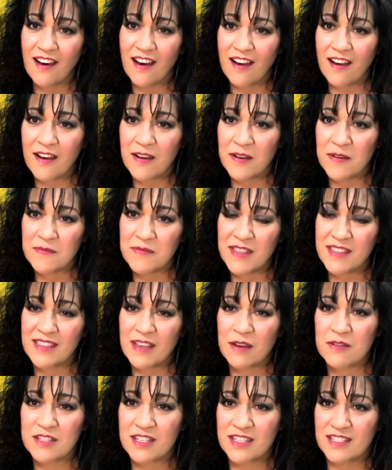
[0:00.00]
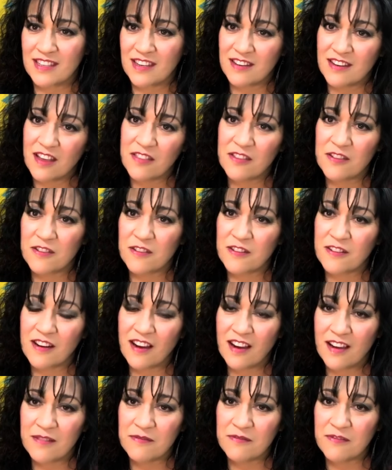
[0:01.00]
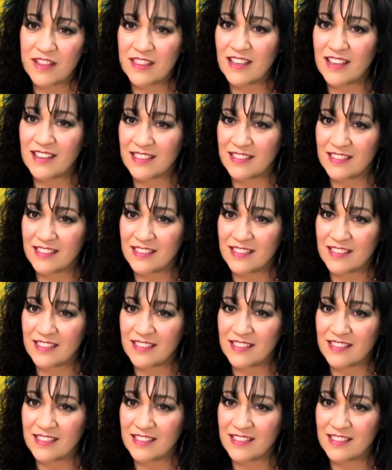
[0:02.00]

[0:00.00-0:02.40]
that was just another fun